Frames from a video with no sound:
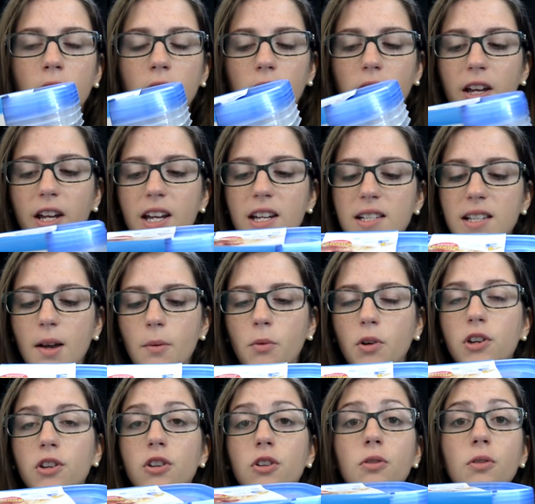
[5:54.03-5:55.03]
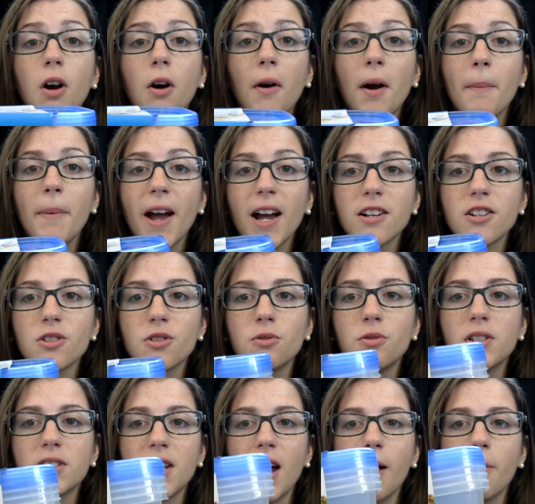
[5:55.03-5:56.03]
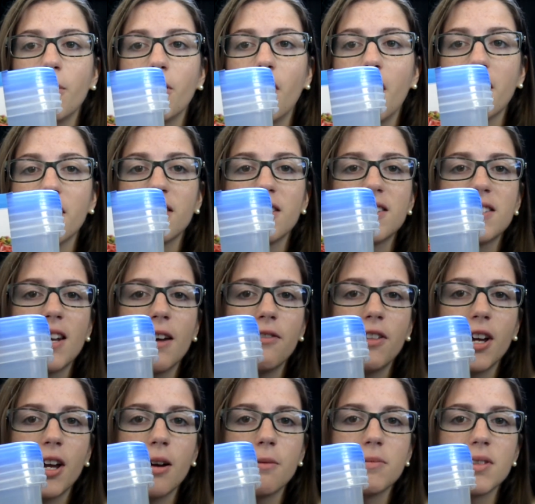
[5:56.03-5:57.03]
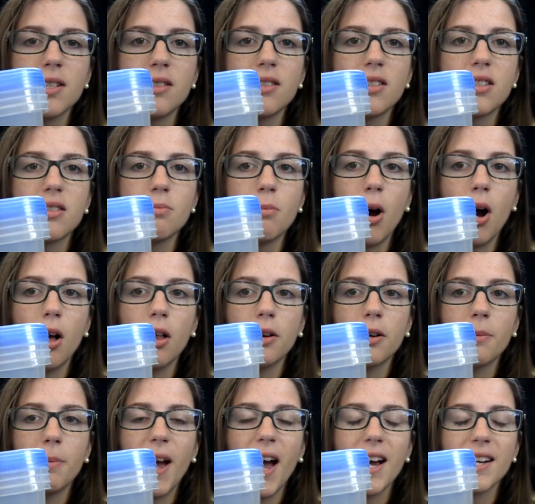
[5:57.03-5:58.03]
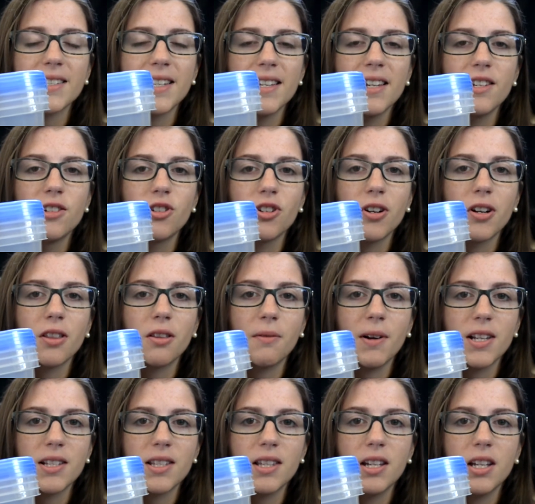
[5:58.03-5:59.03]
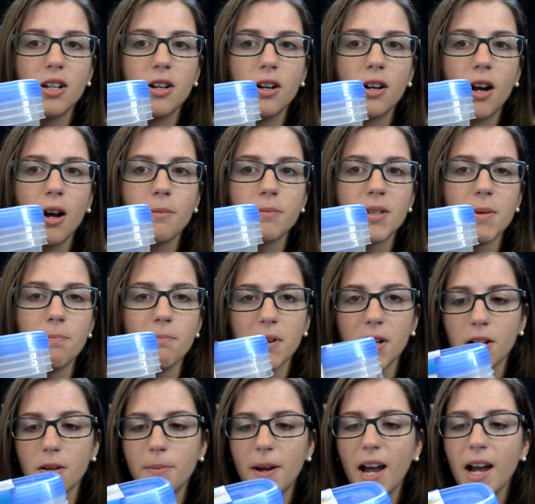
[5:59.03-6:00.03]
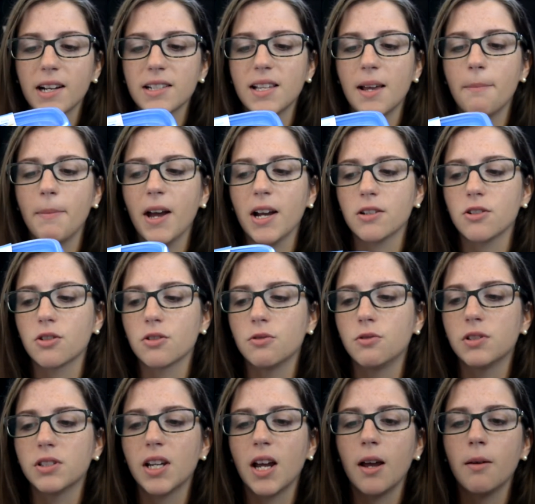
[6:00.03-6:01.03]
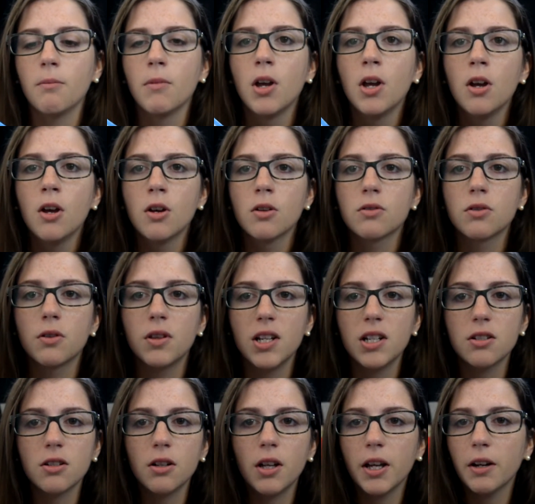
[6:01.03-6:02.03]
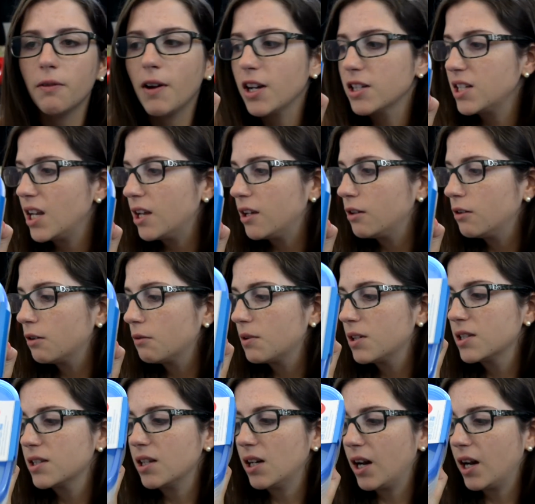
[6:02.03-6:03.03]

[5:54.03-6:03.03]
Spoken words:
Like I said, when you go at back to school time, a lot of the stuff that comes in smaller packs during the rest of the year comes in bigger packs at back to school time. So these are like rectangular ones, and